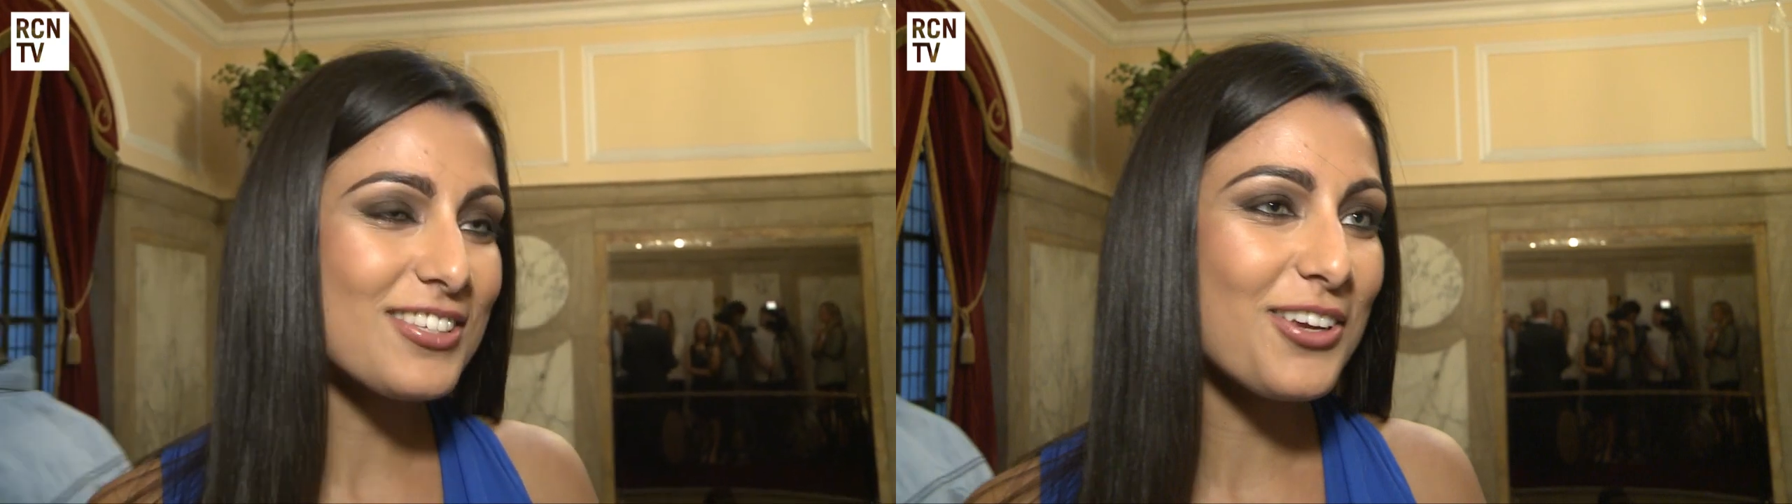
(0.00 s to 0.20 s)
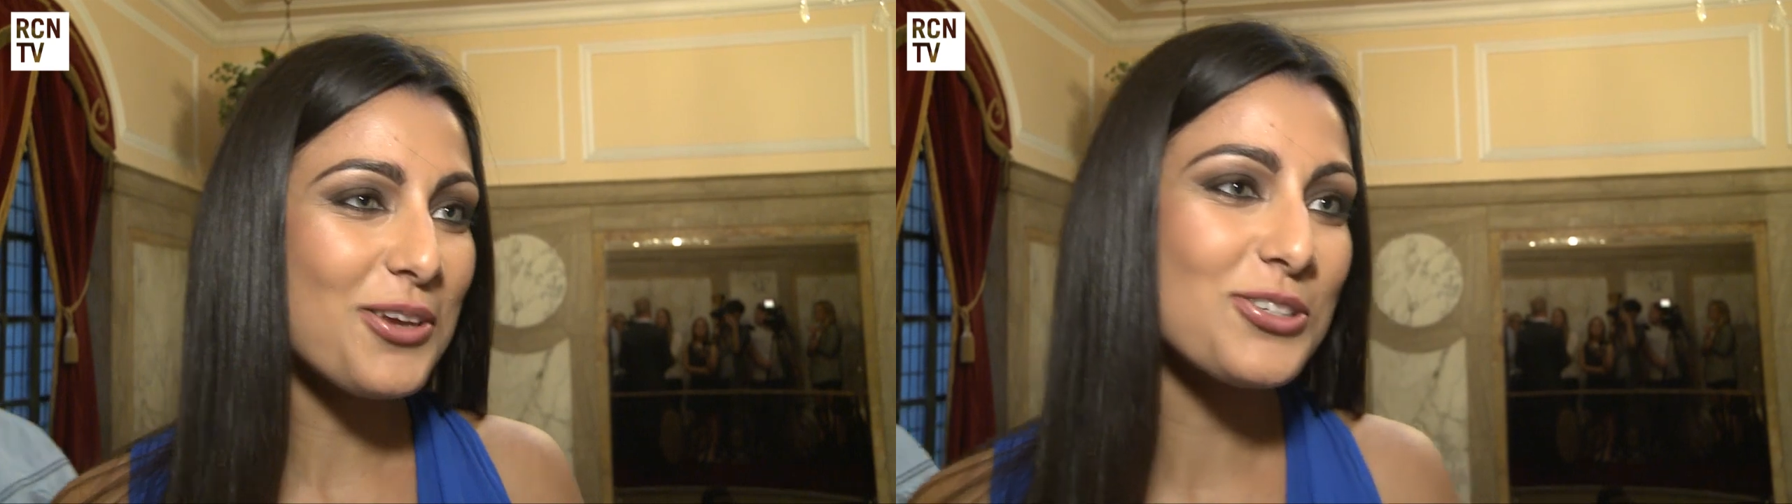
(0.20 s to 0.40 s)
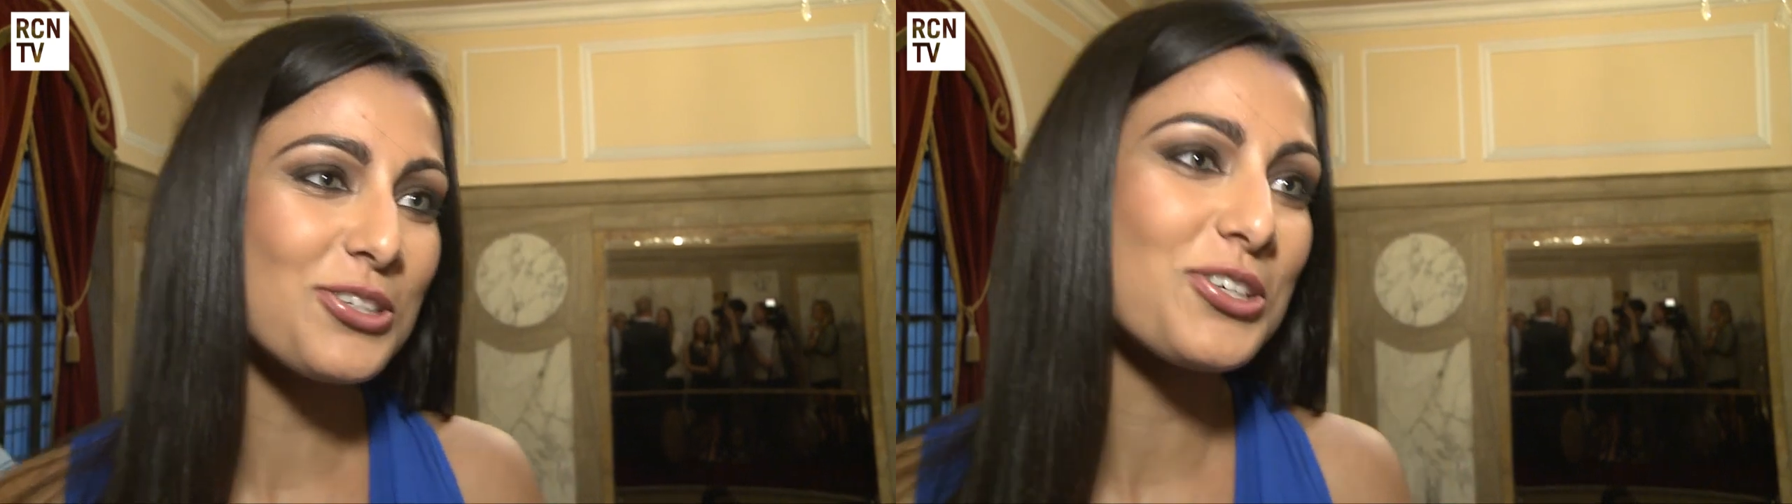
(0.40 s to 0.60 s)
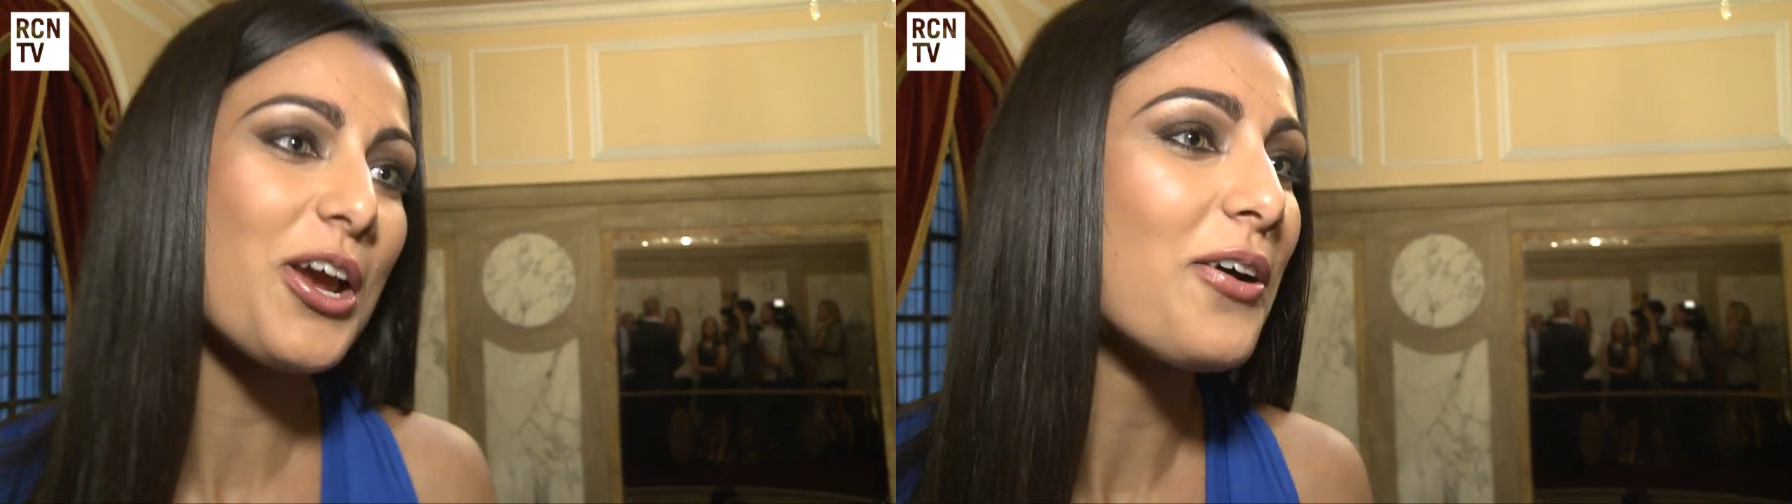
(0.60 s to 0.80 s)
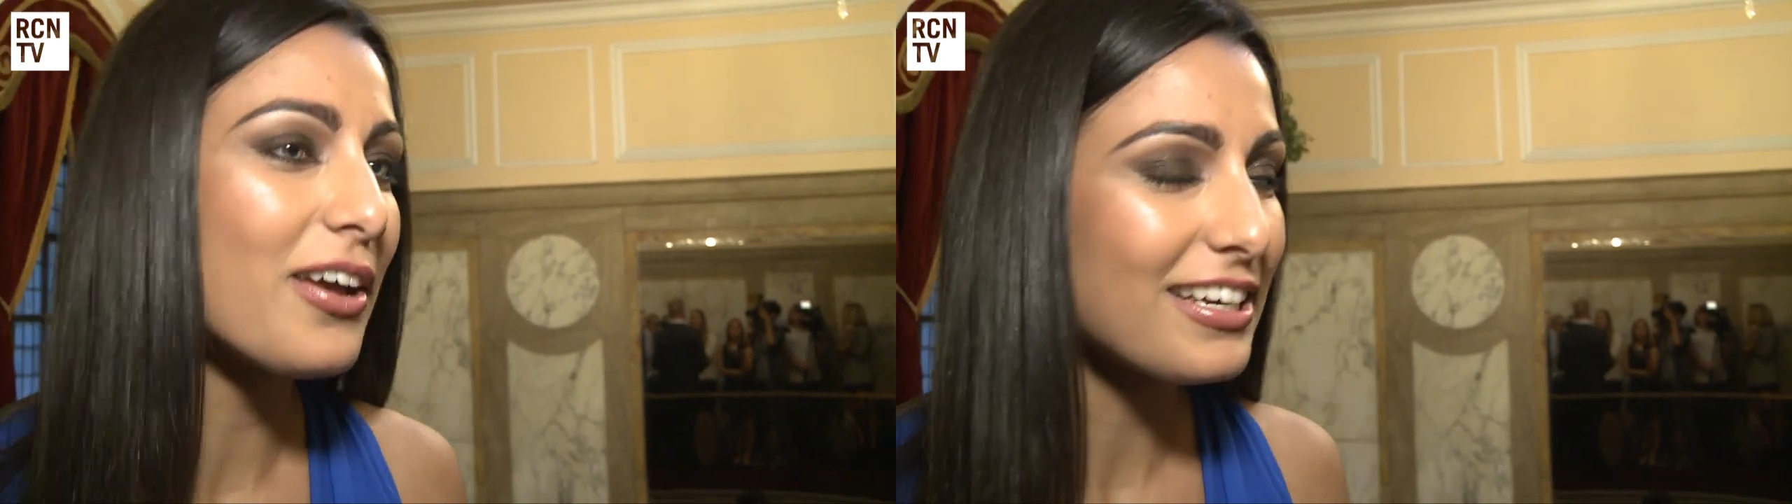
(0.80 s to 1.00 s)
just goes to
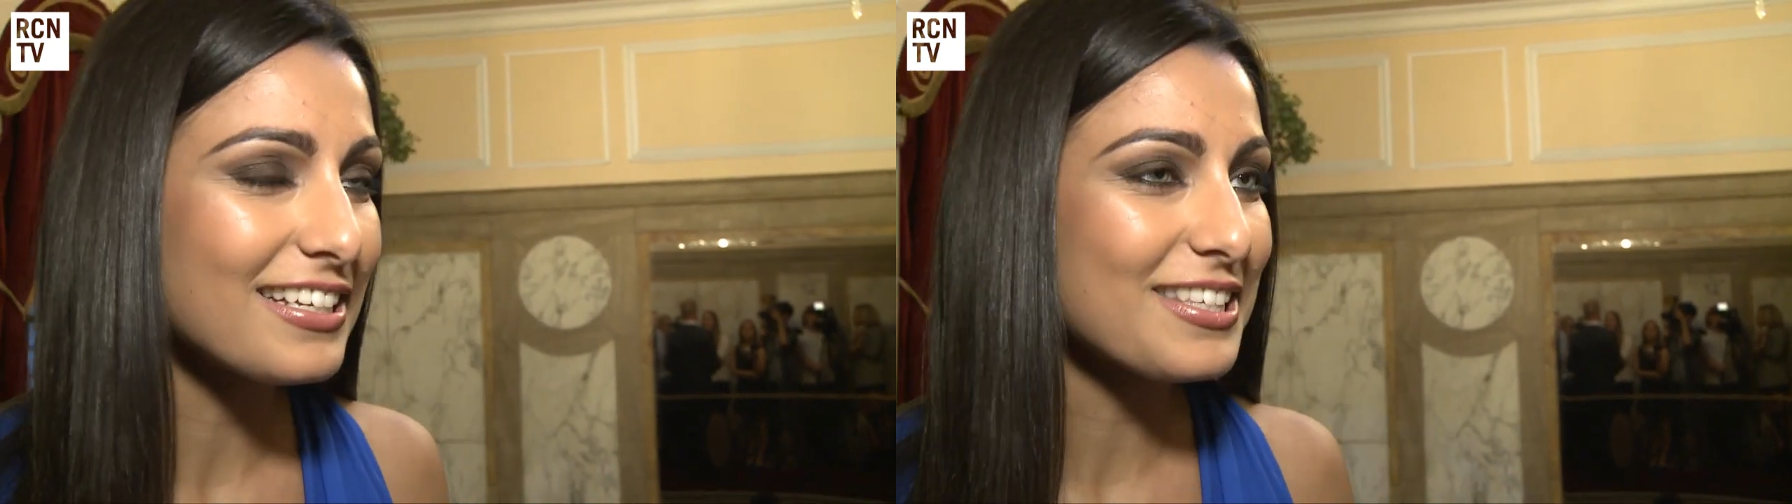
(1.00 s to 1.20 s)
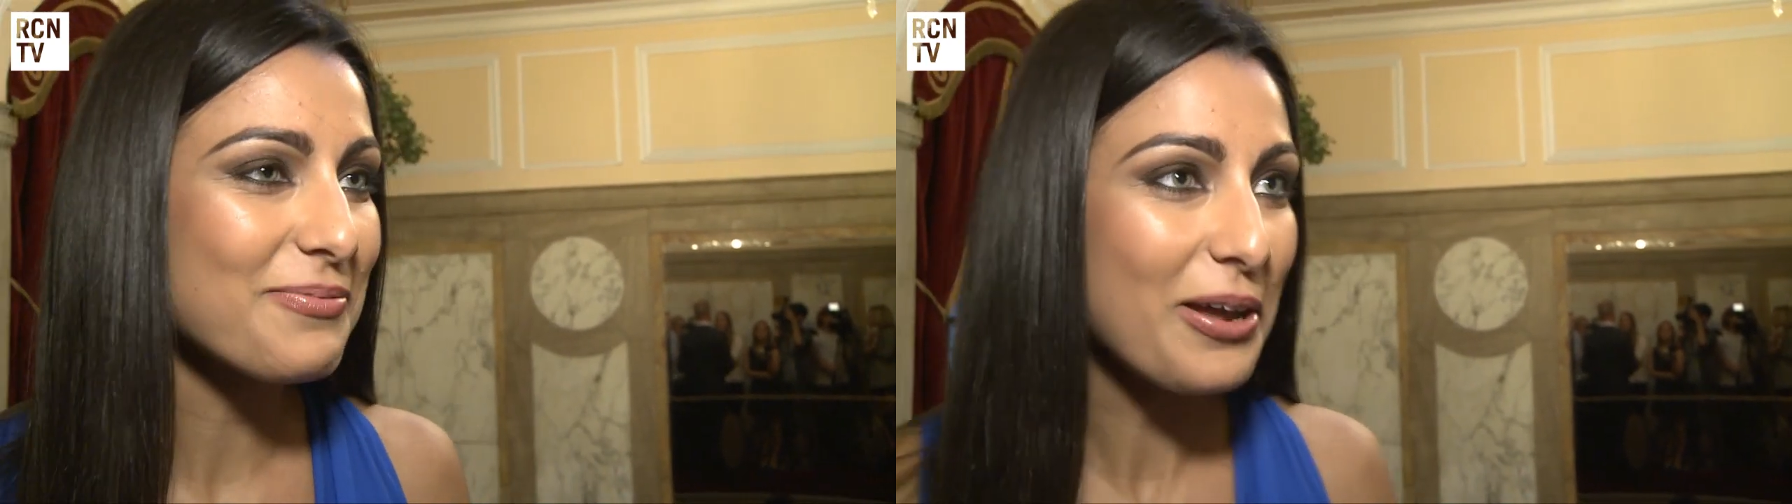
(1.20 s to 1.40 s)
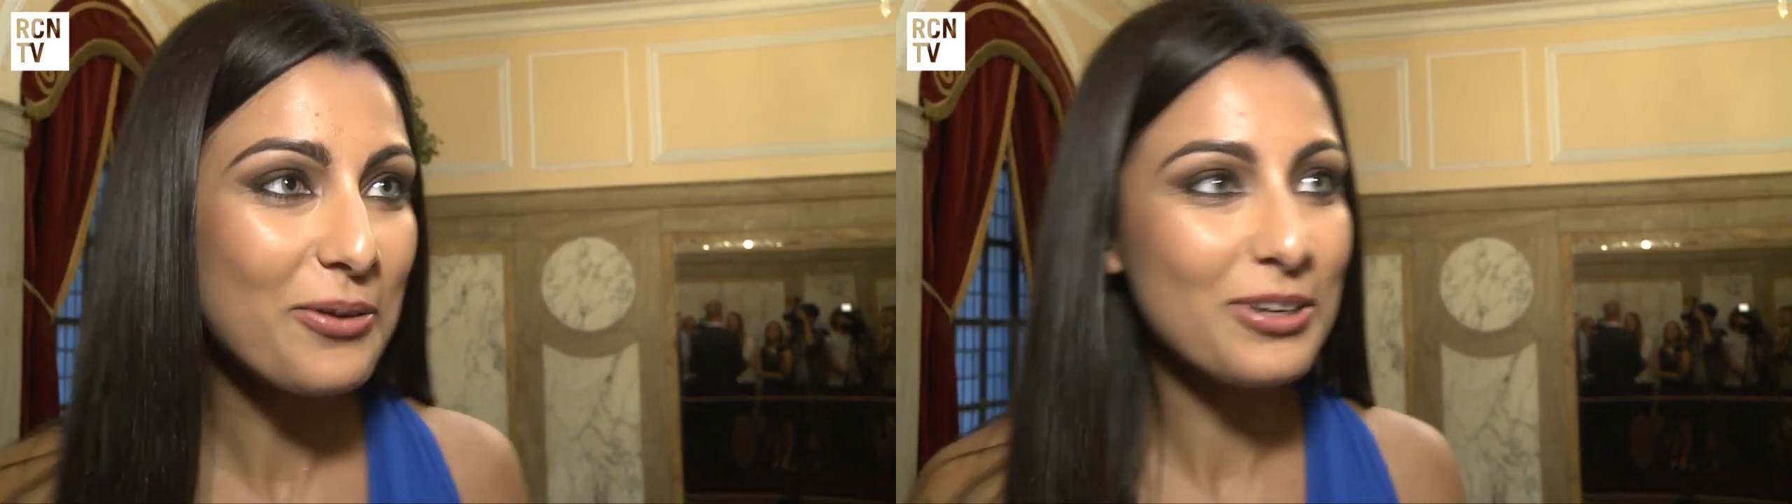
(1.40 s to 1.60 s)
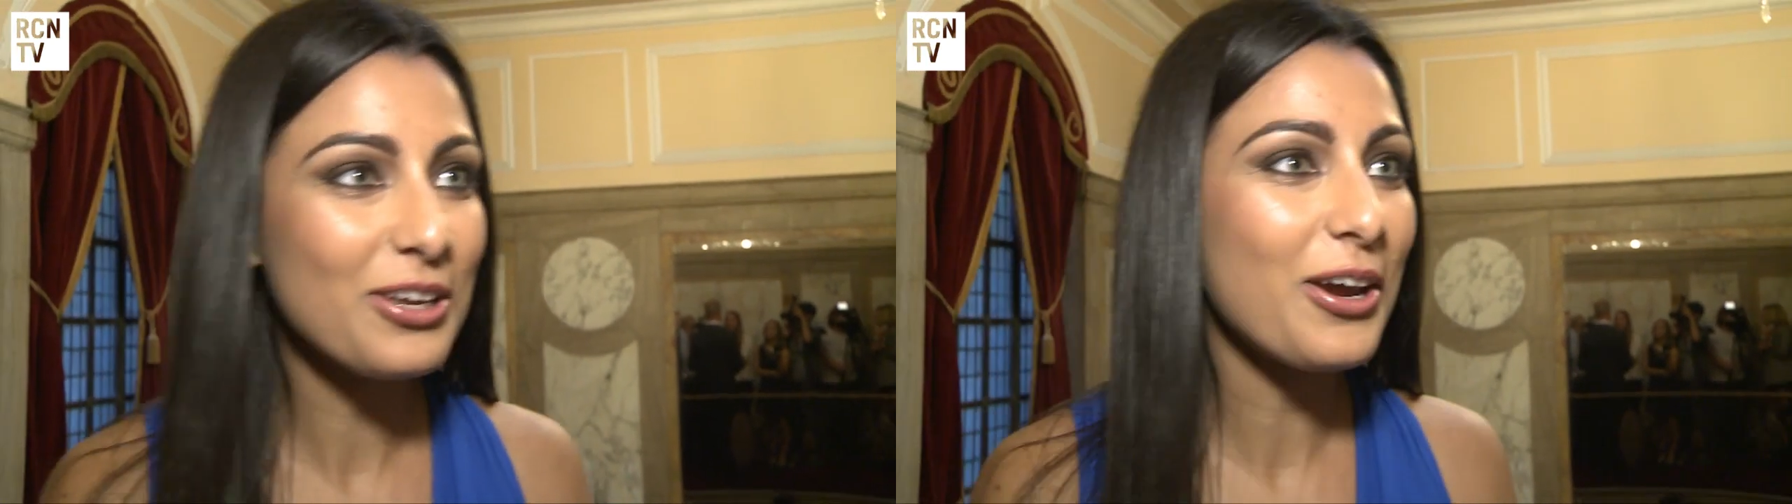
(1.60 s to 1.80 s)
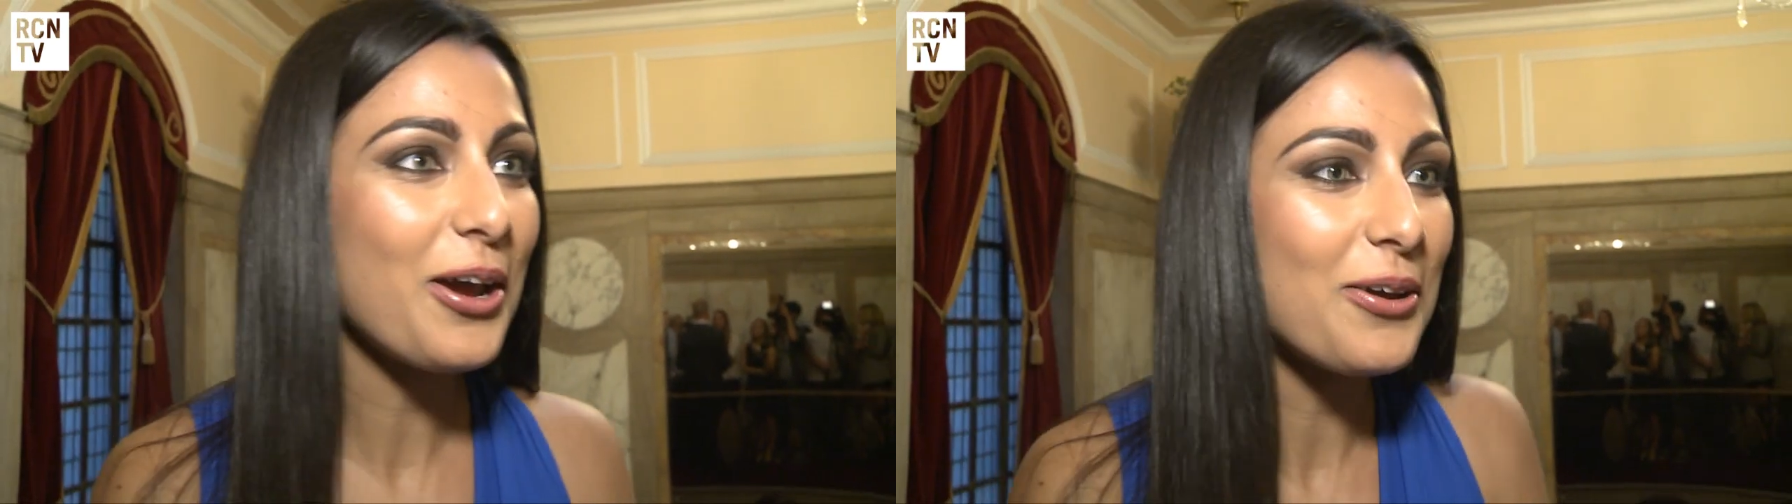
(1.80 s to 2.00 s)
show, like it doesn't matter when you go.